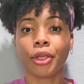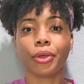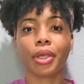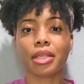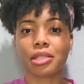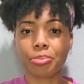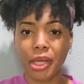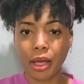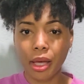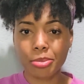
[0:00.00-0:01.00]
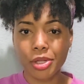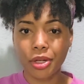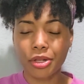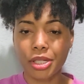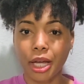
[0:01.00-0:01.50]
You can speak up to
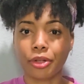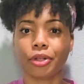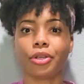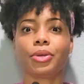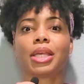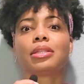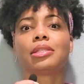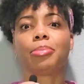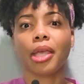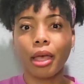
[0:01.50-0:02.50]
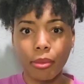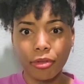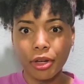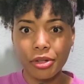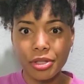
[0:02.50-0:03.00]
your doctor. You can speak up
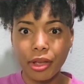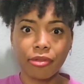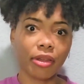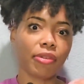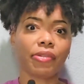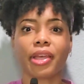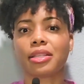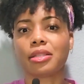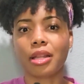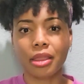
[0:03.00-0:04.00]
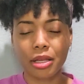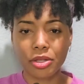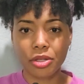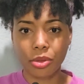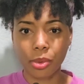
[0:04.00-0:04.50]
for yourself, even if it has nothing
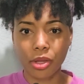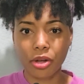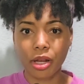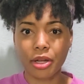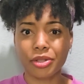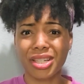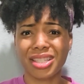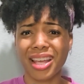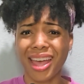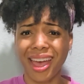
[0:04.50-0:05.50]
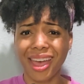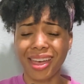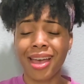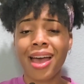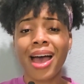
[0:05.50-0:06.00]
to do with your doctor, to say, hey,